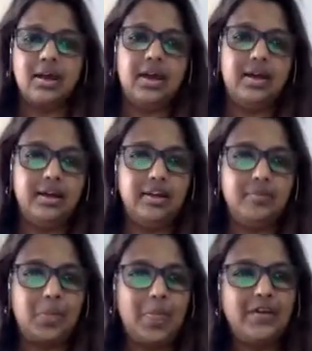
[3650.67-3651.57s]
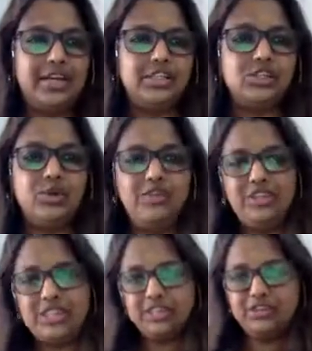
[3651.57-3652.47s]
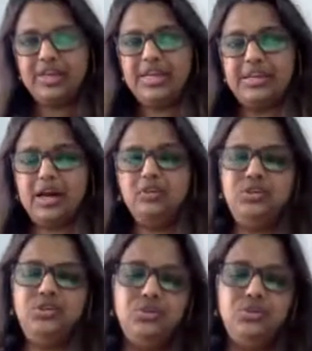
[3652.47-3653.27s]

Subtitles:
All right. So if it's a green, how do you